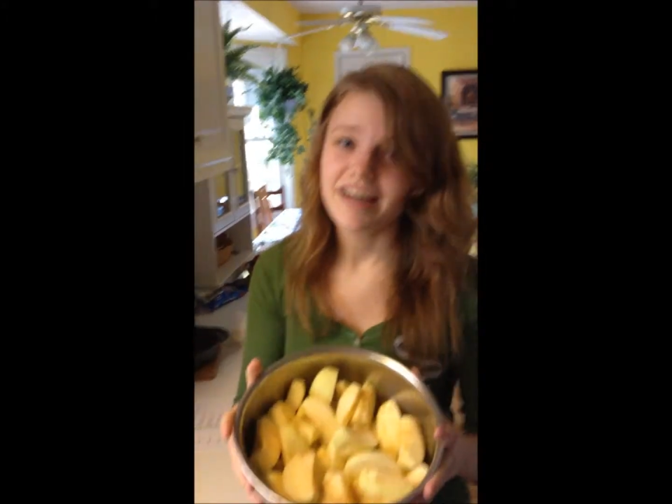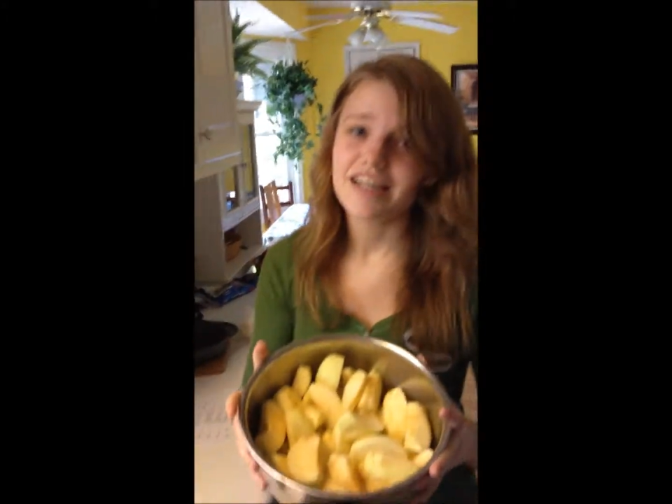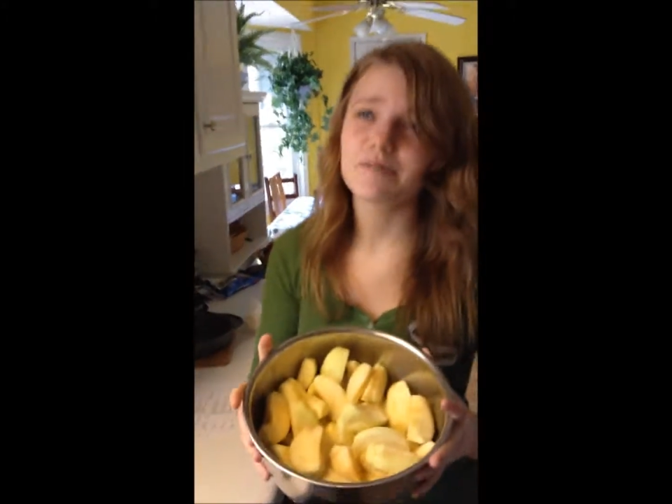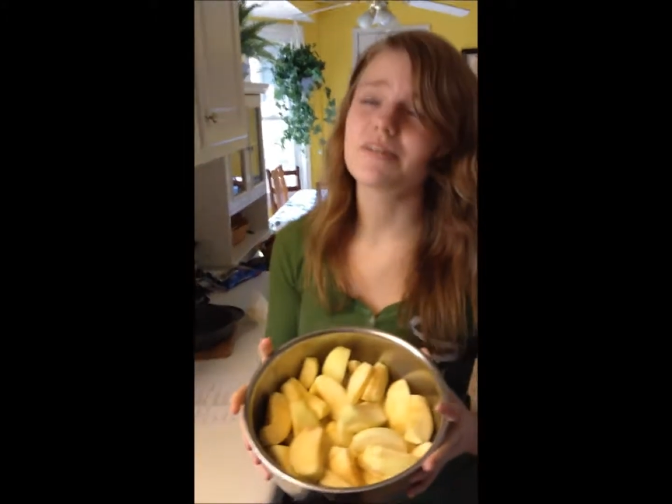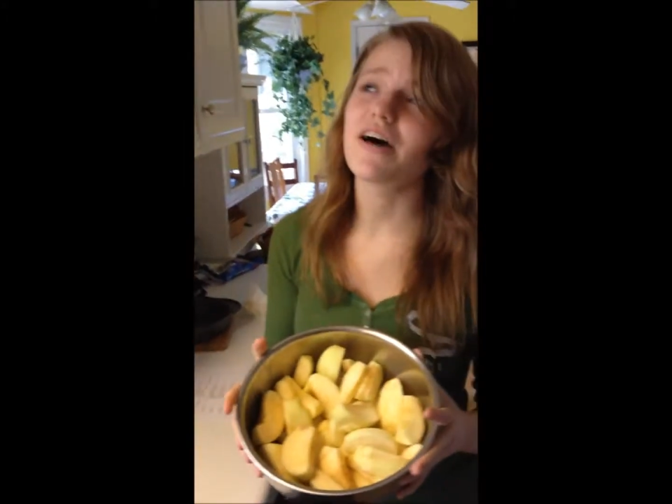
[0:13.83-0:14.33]

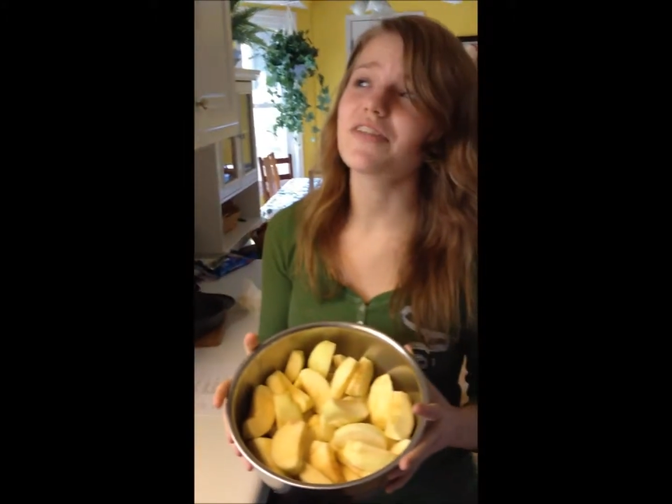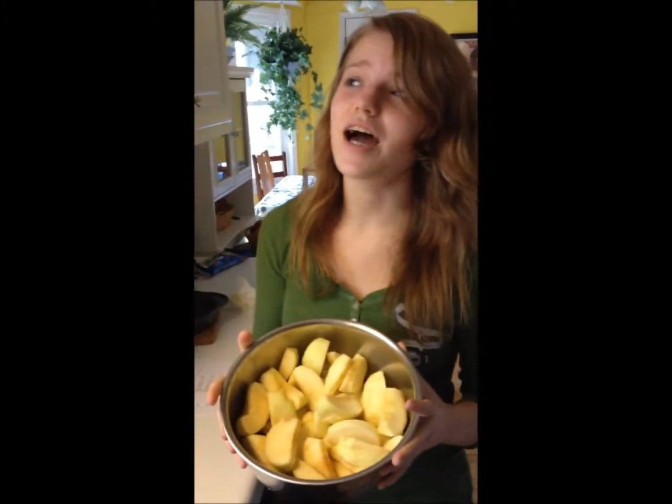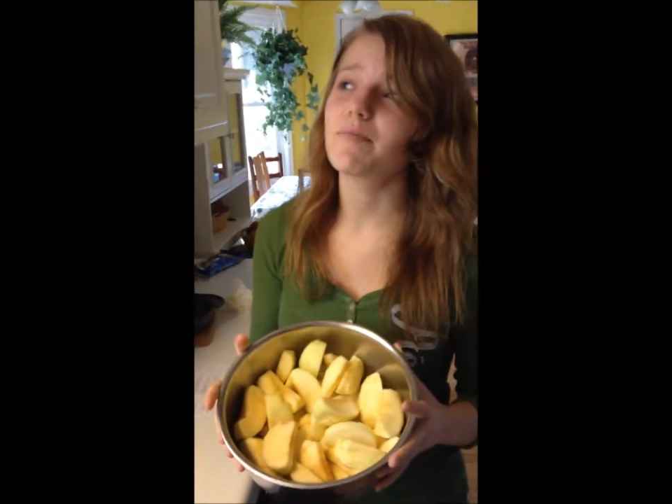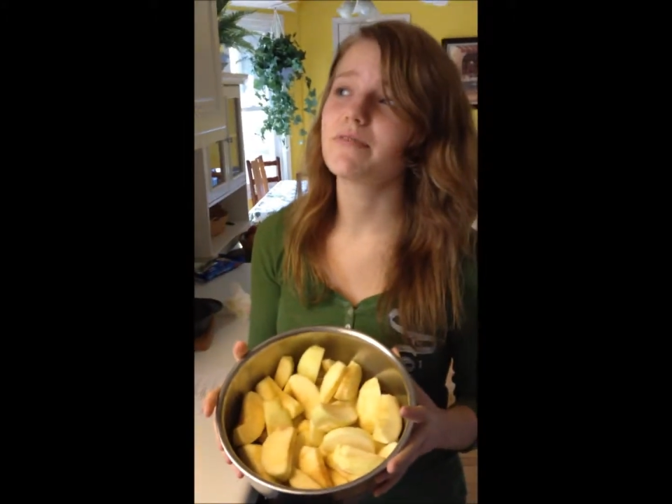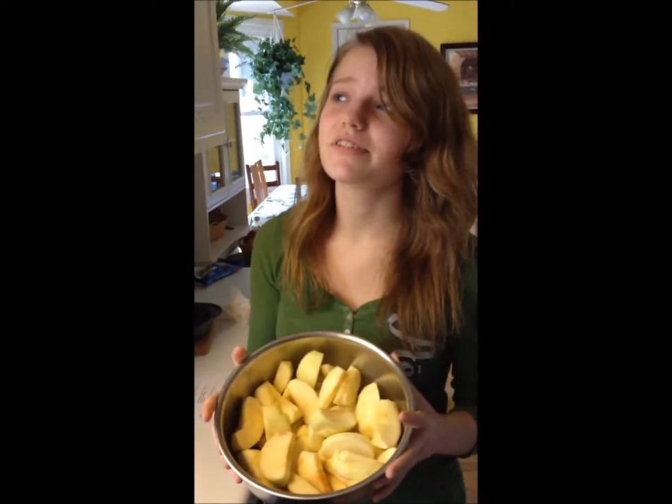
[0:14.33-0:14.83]
Because without the
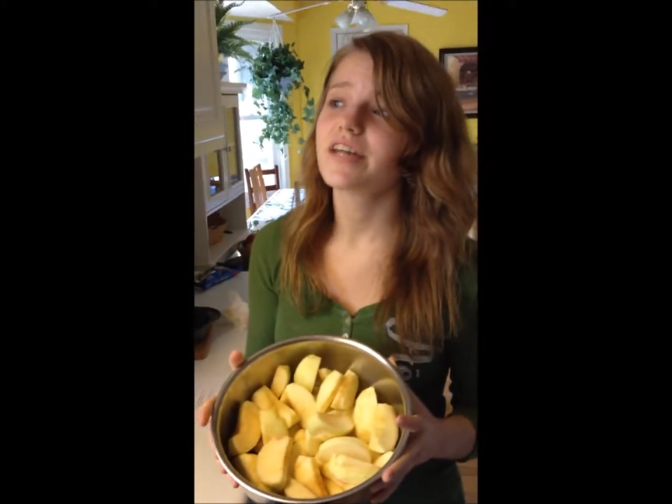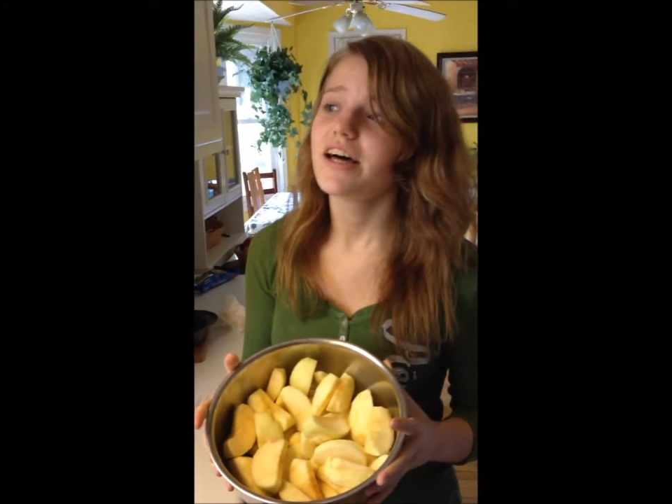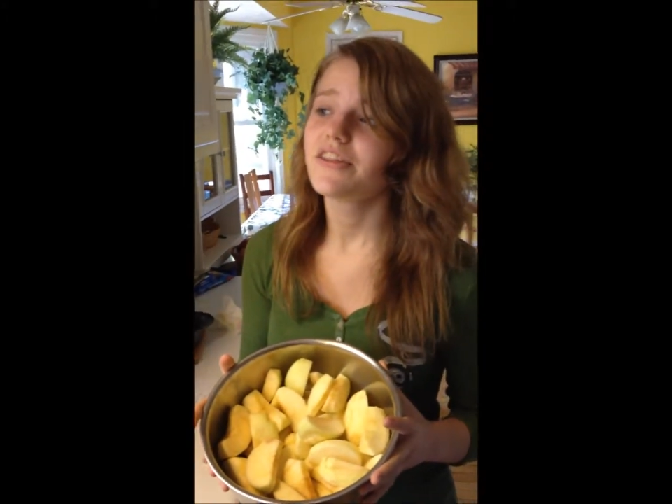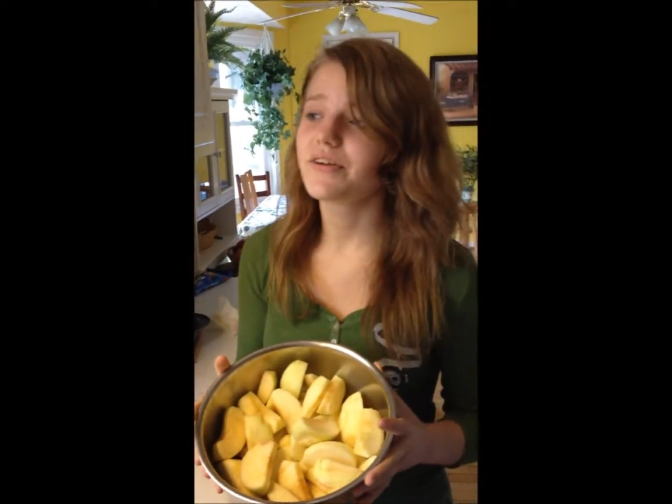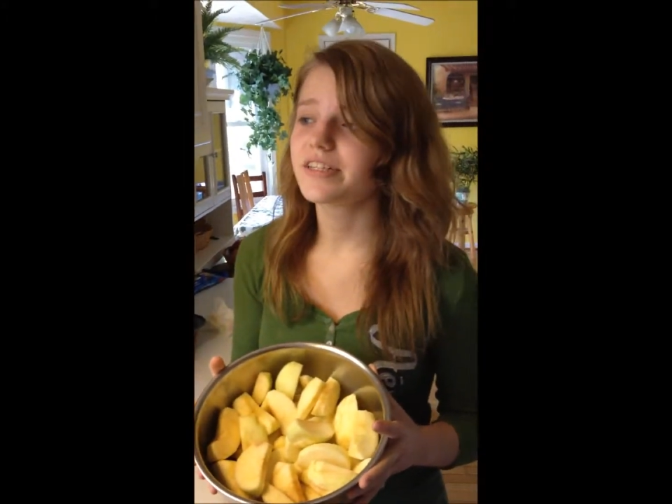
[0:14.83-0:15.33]
apples,
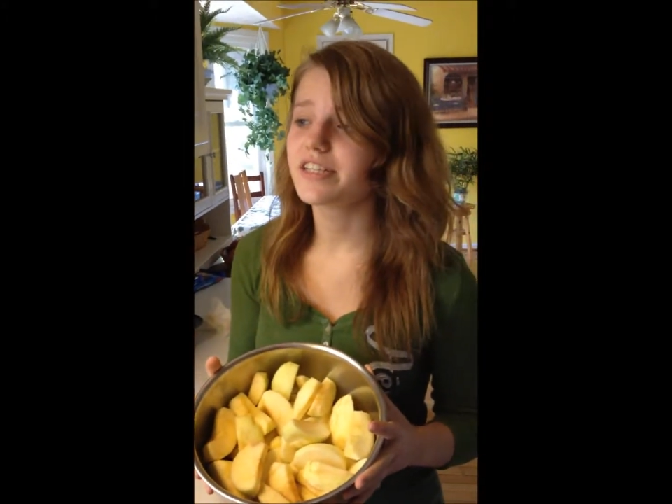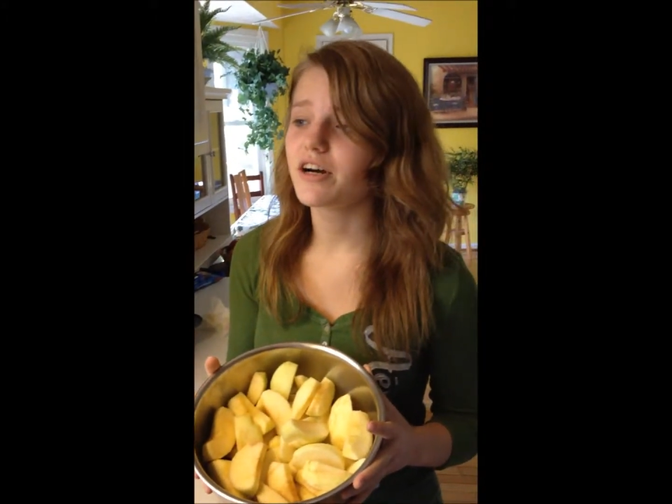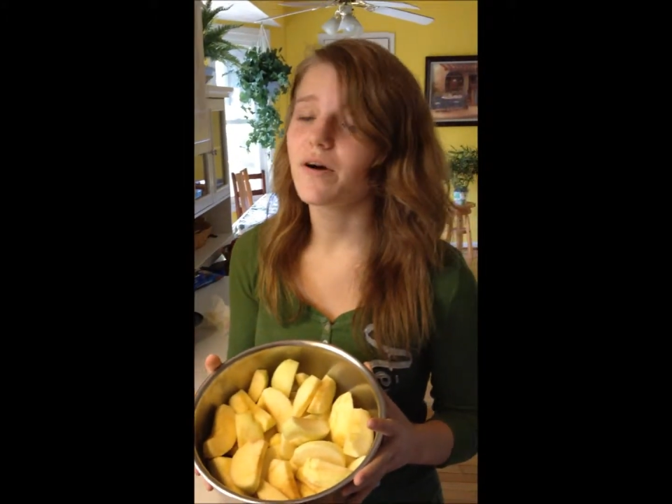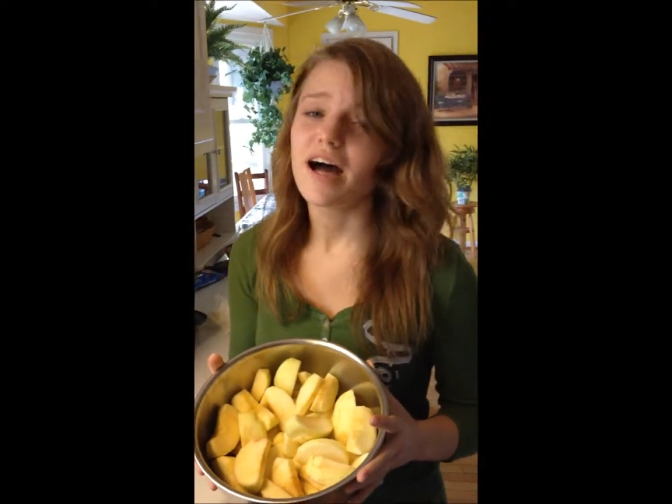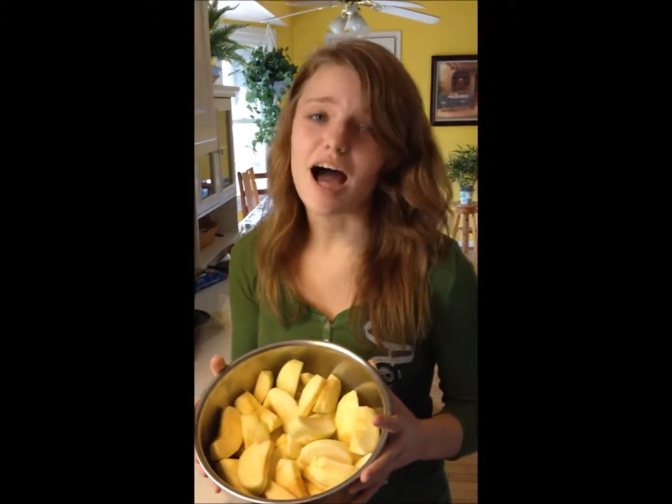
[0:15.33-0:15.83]
there is
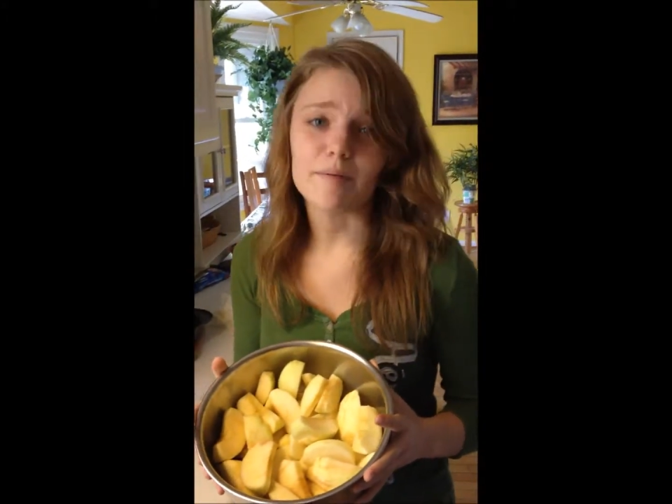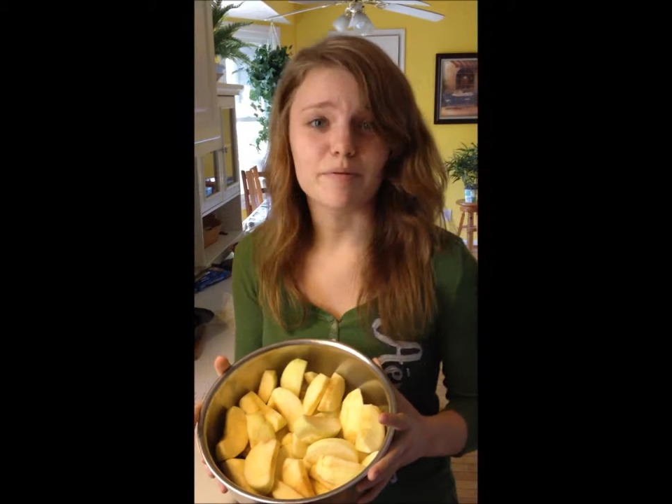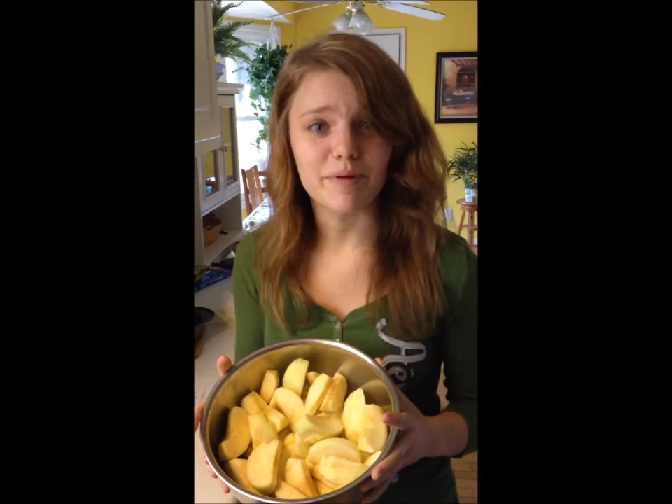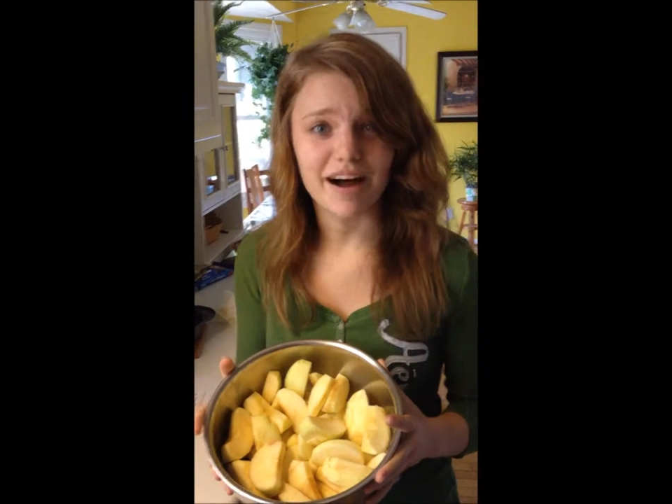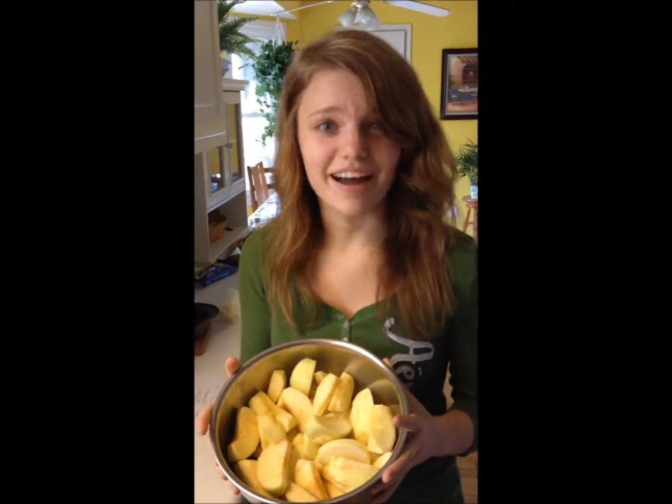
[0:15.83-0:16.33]
no apple
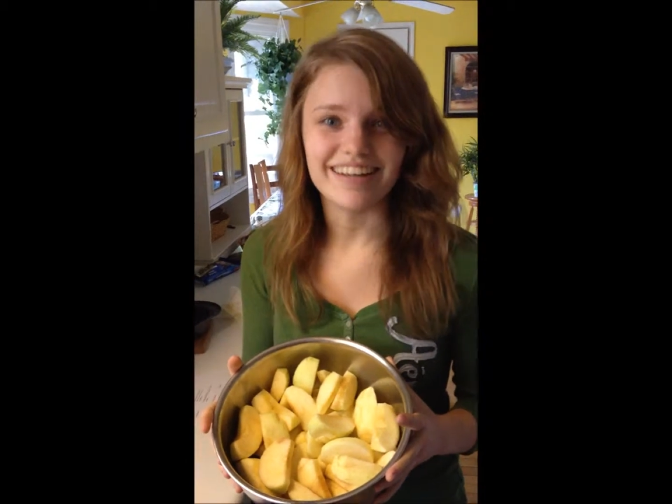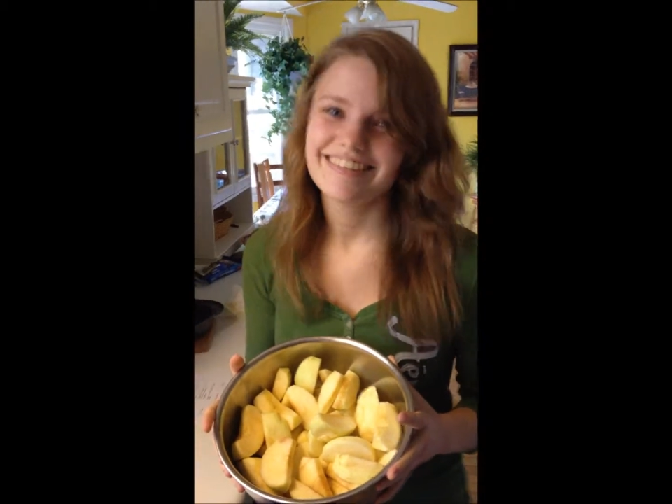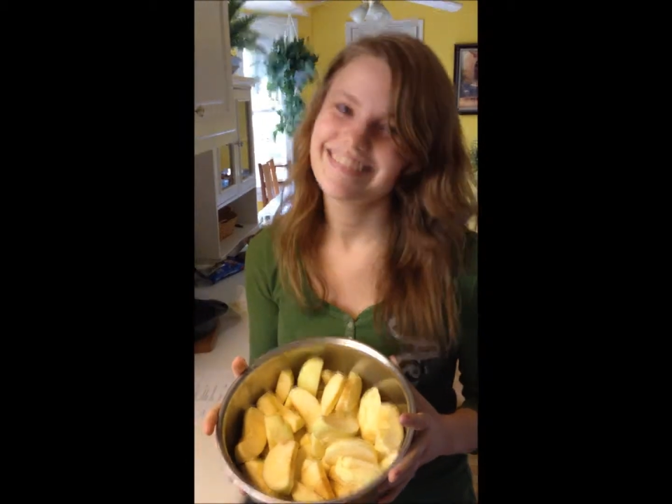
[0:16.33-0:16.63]
pie.